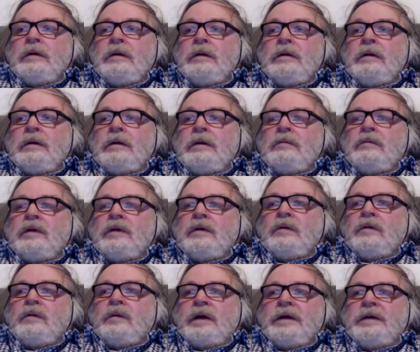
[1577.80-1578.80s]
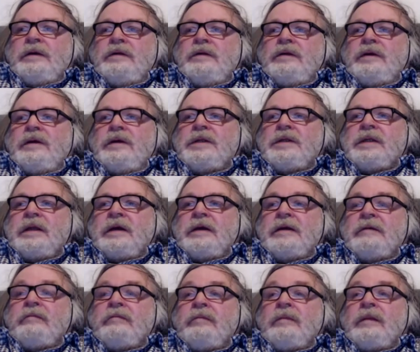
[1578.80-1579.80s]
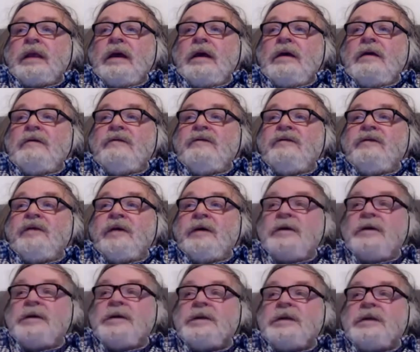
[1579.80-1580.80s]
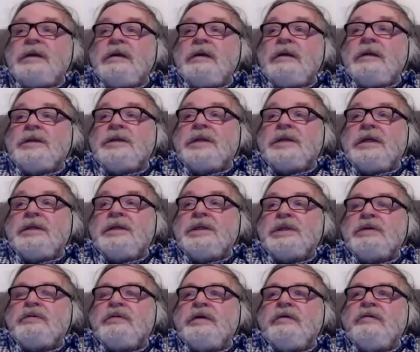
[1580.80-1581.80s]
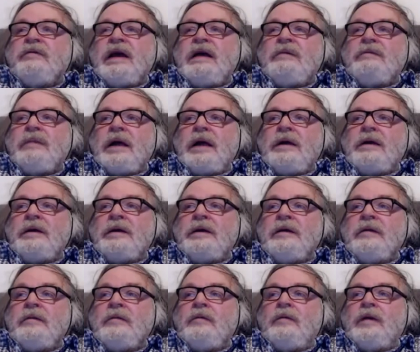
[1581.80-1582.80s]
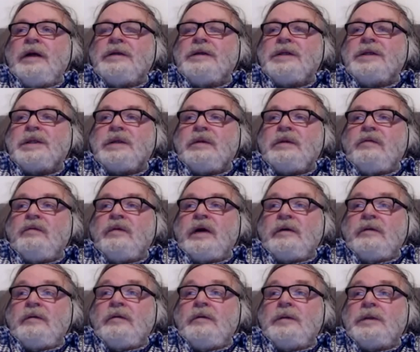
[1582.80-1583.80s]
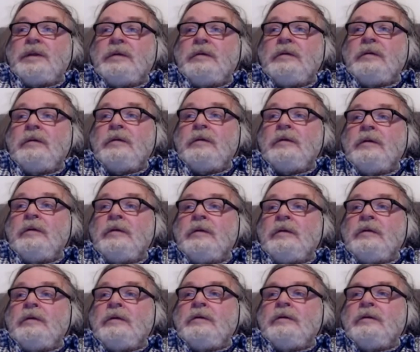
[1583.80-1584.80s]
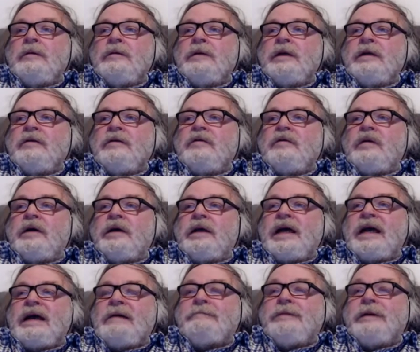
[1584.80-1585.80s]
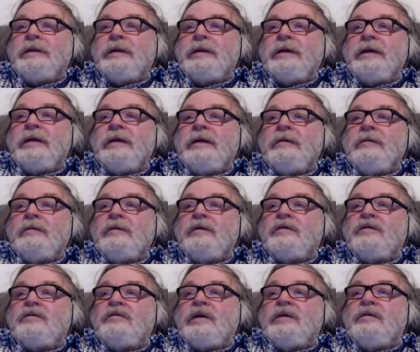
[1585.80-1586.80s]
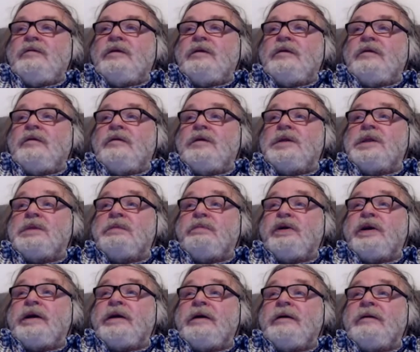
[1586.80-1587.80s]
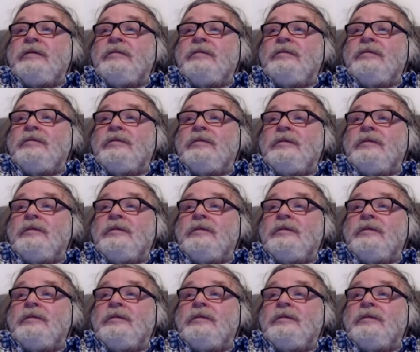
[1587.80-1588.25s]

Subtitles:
will write things like a first century rabbi once wrote, and then quite happily quote the Lord's Prayer.